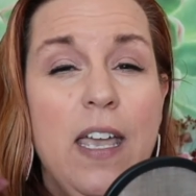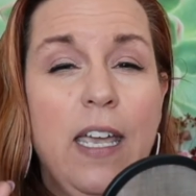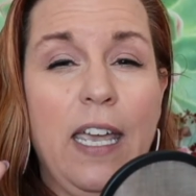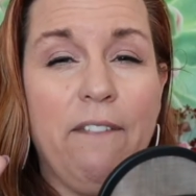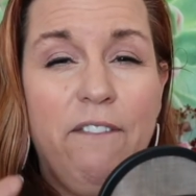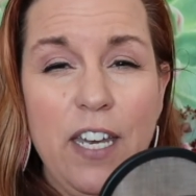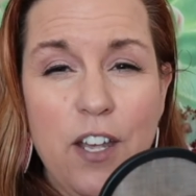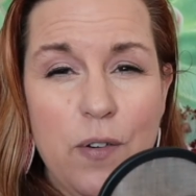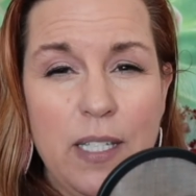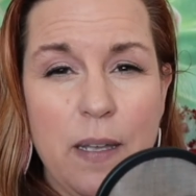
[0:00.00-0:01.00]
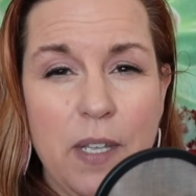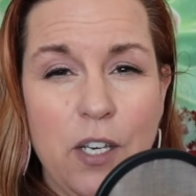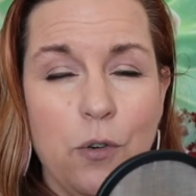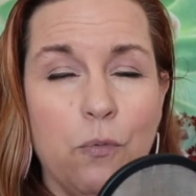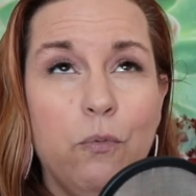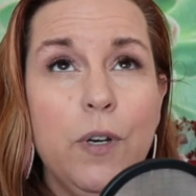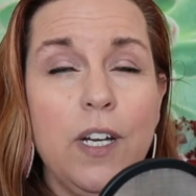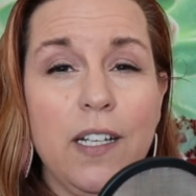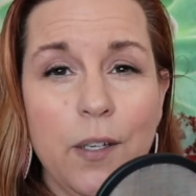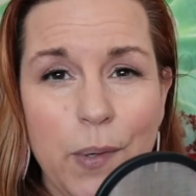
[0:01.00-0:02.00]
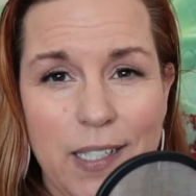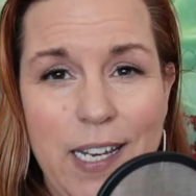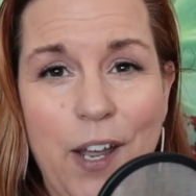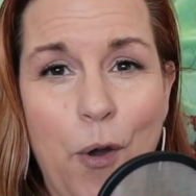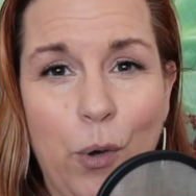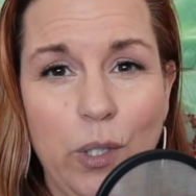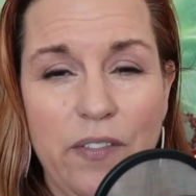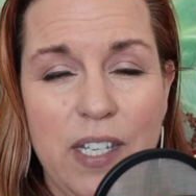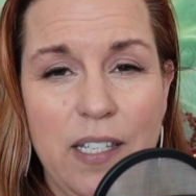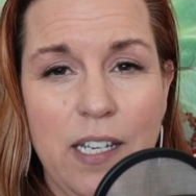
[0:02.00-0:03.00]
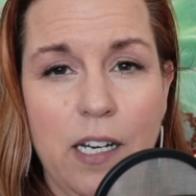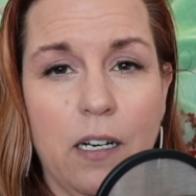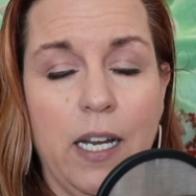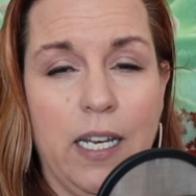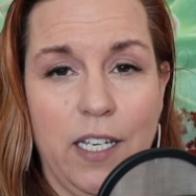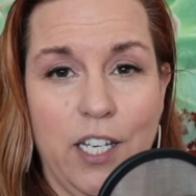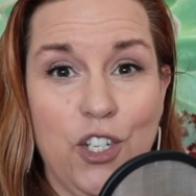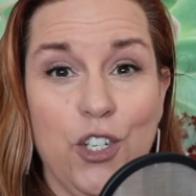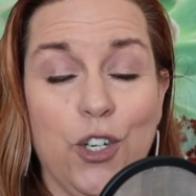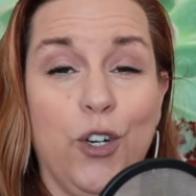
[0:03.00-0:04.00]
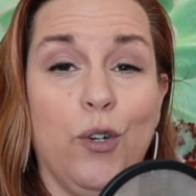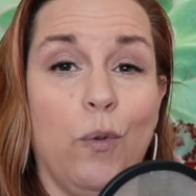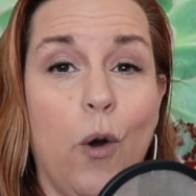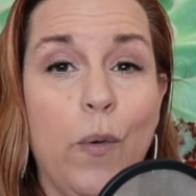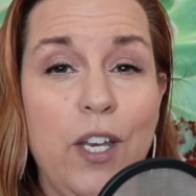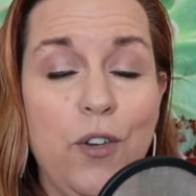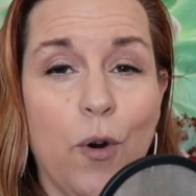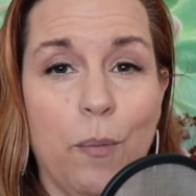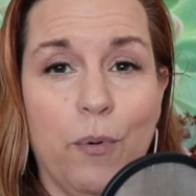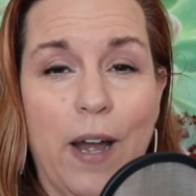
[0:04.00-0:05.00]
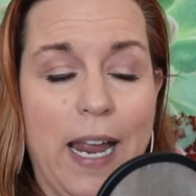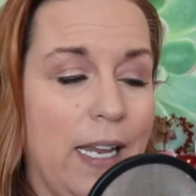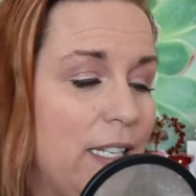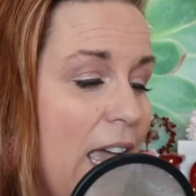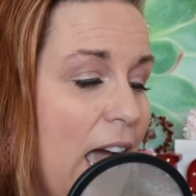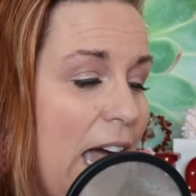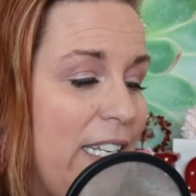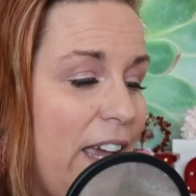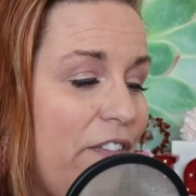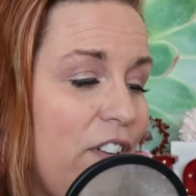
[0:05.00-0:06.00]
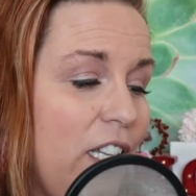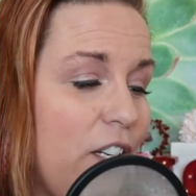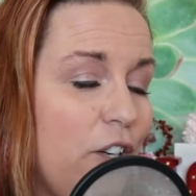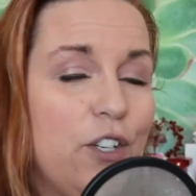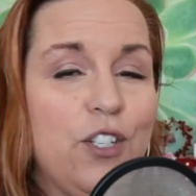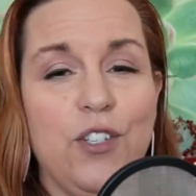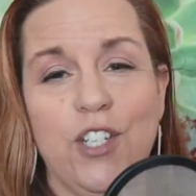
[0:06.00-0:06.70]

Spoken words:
if video is something you really want to take hold of this year, in addition to growing your brand, I definitely encourage you to